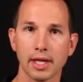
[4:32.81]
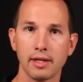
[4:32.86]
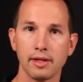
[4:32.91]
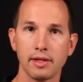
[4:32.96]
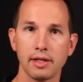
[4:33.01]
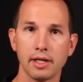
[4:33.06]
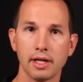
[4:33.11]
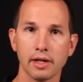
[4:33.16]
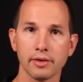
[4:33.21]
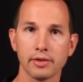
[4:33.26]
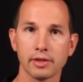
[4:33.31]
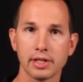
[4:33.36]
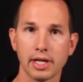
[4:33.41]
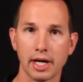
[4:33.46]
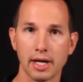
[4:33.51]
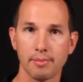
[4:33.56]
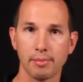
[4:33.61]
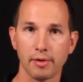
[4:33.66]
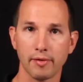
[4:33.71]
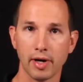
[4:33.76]
The other
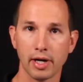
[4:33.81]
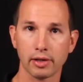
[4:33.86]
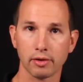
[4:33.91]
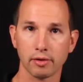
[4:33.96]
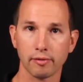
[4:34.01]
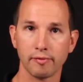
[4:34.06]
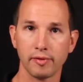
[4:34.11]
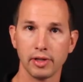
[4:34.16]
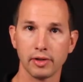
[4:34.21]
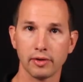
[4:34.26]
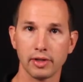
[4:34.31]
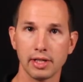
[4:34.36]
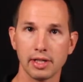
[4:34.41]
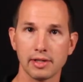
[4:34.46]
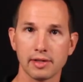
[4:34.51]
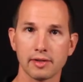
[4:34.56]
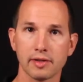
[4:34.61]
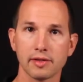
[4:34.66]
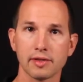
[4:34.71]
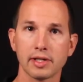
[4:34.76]
type of hunger feeling
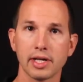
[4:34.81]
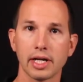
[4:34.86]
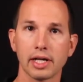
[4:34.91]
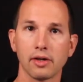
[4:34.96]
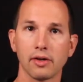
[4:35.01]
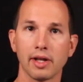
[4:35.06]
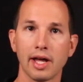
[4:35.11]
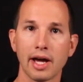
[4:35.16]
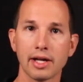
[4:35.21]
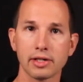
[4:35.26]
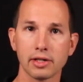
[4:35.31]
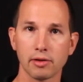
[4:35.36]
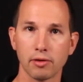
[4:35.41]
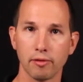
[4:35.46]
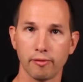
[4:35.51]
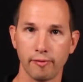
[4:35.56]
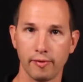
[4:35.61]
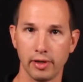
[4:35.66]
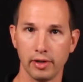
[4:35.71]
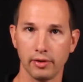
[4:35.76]
is the
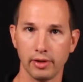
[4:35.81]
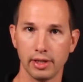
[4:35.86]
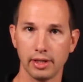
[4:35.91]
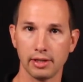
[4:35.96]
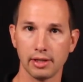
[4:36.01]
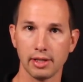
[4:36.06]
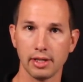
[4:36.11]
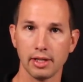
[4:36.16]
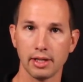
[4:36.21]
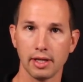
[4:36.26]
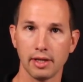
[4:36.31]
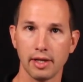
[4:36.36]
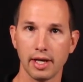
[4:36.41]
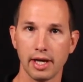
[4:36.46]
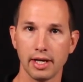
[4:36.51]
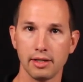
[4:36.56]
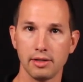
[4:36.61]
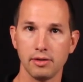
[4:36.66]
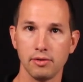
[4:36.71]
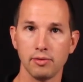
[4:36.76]
psychological feeling
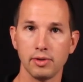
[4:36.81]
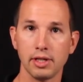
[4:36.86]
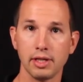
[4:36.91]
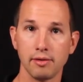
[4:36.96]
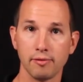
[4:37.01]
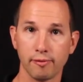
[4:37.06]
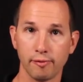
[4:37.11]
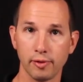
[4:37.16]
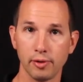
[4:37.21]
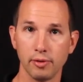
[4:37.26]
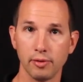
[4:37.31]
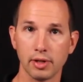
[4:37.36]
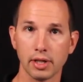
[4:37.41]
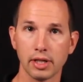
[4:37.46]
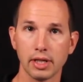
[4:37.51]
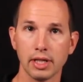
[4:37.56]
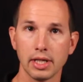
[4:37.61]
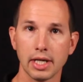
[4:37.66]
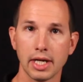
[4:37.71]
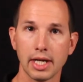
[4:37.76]
that you need food,
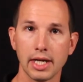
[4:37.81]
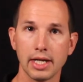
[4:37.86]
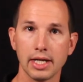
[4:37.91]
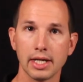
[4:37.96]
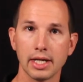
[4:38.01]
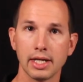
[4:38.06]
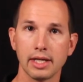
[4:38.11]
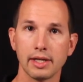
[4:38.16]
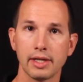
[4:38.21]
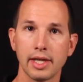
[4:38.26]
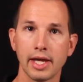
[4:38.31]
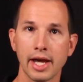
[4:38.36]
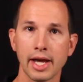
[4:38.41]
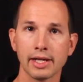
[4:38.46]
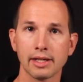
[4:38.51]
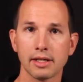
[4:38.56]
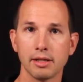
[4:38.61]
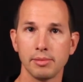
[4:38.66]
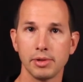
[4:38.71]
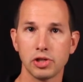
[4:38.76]
and
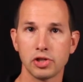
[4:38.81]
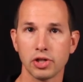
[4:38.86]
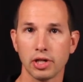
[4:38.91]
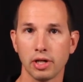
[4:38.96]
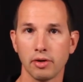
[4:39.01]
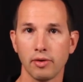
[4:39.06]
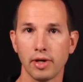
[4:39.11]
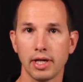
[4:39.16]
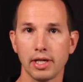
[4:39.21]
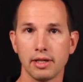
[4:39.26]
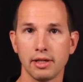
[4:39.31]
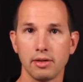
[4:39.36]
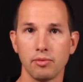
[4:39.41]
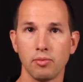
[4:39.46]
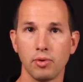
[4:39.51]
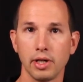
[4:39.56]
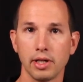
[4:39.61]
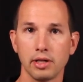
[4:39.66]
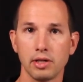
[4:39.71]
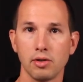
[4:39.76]
that can be generated
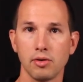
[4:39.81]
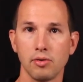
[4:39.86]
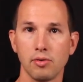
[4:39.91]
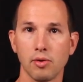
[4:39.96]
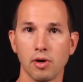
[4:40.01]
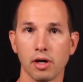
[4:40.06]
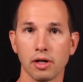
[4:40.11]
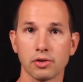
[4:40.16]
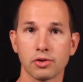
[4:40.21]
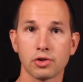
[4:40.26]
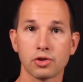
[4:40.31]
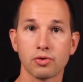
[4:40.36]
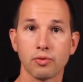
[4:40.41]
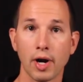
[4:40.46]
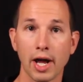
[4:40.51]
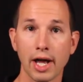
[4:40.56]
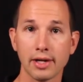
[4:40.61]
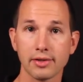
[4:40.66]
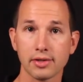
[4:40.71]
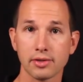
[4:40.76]
when you are
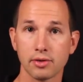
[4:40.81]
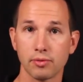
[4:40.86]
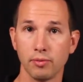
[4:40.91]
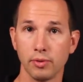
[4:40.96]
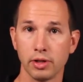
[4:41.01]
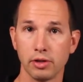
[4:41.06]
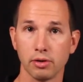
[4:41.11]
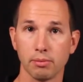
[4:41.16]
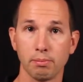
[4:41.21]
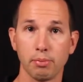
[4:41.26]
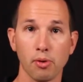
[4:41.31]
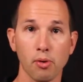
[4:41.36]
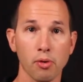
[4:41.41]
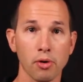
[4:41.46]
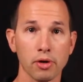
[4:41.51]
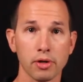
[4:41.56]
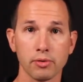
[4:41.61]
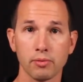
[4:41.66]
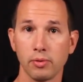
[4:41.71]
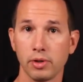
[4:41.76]
stressed, when you're
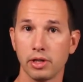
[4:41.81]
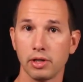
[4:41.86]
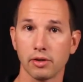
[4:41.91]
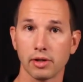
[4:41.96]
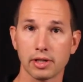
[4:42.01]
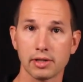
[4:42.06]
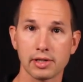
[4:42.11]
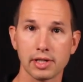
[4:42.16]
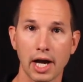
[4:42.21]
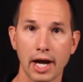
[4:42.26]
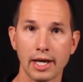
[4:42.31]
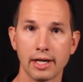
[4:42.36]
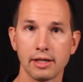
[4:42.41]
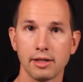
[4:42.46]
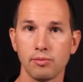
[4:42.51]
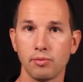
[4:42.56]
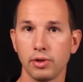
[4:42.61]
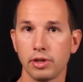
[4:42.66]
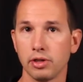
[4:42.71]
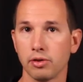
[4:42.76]
bored, when you're
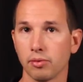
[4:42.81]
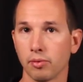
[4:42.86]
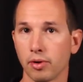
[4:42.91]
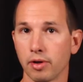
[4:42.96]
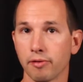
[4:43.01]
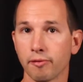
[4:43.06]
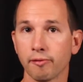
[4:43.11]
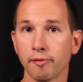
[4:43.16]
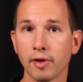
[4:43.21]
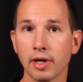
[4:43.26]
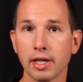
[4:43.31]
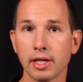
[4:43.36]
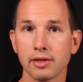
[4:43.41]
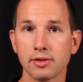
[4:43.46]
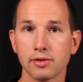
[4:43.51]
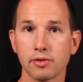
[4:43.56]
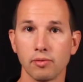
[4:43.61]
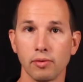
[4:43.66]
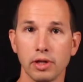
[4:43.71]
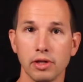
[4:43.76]
excited, when you're with
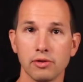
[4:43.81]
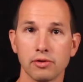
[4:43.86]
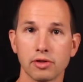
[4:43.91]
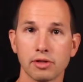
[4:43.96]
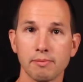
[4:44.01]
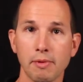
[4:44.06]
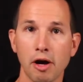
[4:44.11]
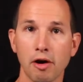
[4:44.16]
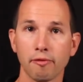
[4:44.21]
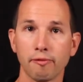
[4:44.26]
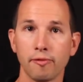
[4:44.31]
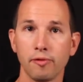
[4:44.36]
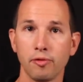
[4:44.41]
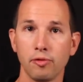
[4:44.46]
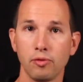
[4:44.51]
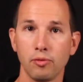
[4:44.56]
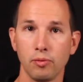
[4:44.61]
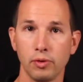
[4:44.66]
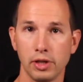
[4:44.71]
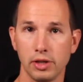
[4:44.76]
friends, when you smell
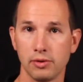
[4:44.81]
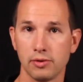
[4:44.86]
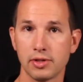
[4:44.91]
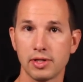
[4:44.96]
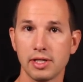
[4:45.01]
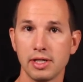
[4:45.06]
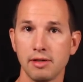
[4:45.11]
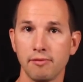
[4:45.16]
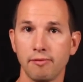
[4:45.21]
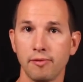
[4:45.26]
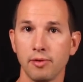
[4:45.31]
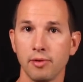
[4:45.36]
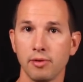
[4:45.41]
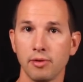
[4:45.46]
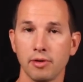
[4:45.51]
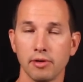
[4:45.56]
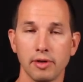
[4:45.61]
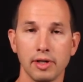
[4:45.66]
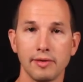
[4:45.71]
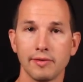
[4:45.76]
food, when you see
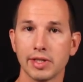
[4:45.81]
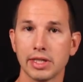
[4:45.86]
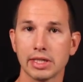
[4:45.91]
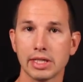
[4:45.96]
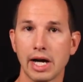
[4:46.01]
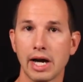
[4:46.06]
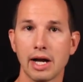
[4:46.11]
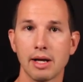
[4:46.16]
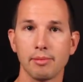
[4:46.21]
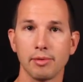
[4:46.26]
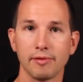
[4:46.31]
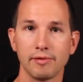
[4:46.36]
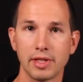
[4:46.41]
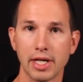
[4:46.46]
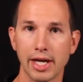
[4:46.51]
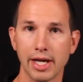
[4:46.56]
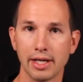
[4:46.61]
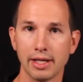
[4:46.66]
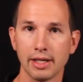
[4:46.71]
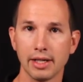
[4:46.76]
food, or even time of
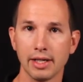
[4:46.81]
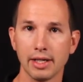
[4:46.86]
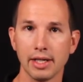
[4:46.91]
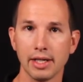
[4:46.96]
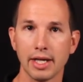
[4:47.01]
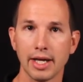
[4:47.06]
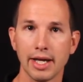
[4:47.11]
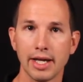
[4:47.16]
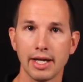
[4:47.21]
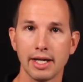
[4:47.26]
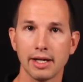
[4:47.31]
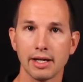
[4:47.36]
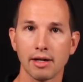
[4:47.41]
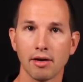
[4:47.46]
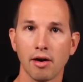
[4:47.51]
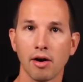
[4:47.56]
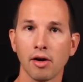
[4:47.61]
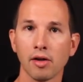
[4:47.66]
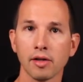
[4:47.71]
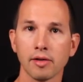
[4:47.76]
day.
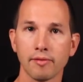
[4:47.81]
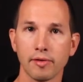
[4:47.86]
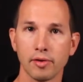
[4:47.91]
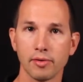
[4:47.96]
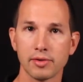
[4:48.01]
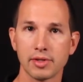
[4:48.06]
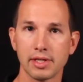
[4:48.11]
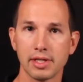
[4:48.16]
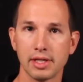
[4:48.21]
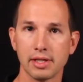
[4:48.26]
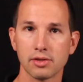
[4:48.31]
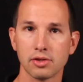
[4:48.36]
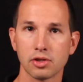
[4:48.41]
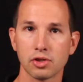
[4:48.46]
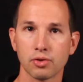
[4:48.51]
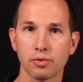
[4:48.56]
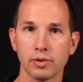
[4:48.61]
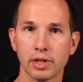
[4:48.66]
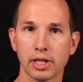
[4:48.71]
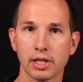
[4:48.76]
And all of those things
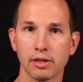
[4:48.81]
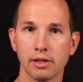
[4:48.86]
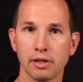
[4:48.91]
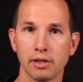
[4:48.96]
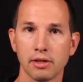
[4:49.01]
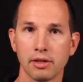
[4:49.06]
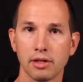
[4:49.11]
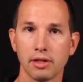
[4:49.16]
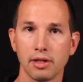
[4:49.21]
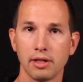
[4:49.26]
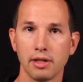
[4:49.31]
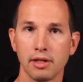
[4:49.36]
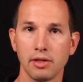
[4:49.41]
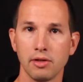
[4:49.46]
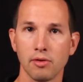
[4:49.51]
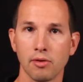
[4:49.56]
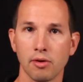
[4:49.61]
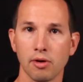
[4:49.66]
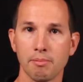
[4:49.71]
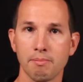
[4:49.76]
trigger
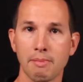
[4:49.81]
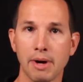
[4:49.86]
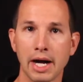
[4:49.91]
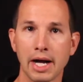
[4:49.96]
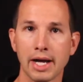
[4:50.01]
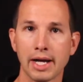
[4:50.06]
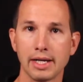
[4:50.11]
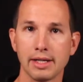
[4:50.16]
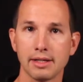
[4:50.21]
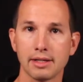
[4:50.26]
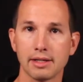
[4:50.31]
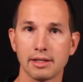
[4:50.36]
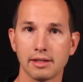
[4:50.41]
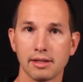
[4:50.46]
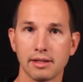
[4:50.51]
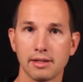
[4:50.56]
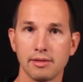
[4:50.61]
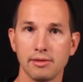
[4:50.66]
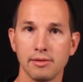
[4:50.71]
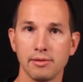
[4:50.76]
your mind
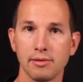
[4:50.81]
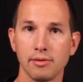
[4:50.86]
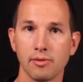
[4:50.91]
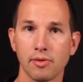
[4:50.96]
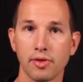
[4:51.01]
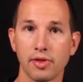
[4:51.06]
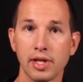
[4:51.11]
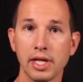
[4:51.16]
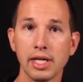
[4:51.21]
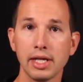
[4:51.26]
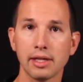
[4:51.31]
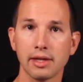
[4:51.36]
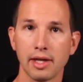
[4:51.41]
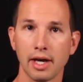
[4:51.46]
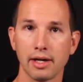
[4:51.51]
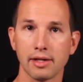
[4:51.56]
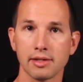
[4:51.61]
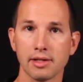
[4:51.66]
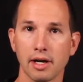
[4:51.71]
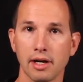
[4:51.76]
to think
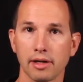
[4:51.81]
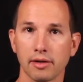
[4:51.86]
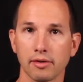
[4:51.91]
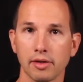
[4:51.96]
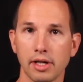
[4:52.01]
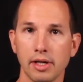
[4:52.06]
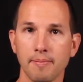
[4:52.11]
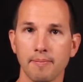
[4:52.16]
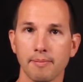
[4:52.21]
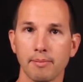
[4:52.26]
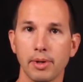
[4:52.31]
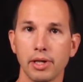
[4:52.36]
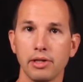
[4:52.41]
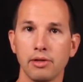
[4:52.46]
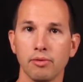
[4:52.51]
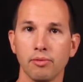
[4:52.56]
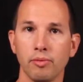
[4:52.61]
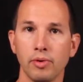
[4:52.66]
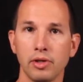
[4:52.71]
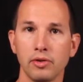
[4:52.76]
that it's hungry, but
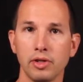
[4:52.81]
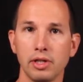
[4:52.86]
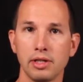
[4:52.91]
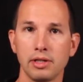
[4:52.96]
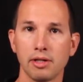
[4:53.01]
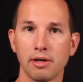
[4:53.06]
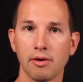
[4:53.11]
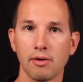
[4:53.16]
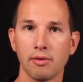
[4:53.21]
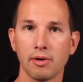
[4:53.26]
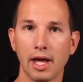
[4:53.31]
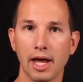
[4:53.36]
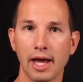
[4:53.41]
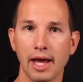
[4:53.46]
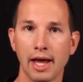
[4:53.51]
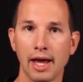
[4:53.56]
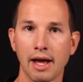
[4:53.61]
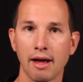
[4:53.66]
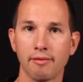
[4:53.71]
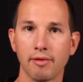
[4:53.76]
you really don't
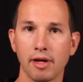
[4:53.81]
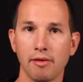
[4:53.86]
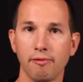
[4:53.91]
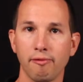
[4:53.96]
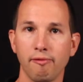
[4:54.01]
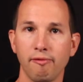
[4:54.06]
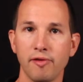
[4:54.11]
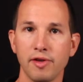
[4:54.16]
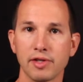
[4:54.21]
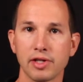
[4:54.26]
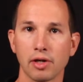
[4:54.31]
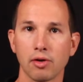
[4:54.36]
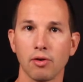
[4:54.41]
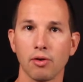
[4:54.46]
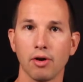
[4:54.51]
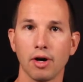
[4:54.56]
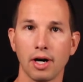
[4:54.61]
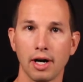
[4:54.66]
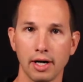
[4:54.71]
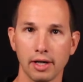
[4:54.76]
have a
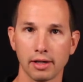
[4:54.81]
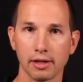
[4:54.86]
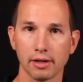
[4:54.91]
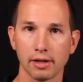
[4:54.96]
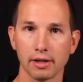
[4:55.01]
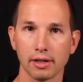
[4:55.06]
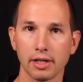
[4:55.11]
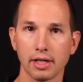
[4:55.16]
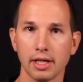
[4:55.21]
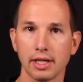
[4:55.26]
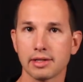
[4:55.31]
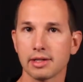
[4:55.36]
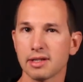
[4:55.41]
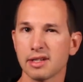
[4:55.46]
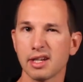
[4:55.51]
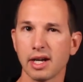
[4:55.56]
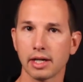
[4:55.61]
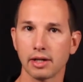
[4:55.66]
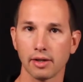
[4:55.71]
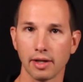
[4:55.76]
physical hunger. It's a
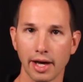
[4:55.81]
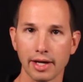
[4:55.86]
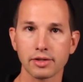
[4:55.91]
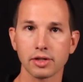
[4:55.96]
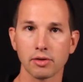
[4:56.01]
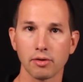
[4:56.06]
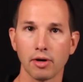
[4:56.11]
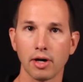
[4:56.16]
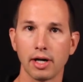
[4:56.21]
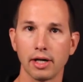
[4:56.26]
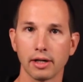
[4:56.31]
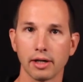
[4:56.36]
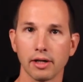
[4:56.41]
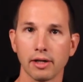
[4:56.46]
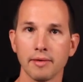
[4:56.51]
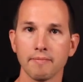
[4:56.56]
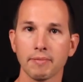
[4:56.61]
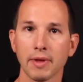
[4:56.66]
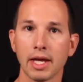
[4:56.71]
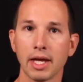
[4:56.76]
psychological hunger.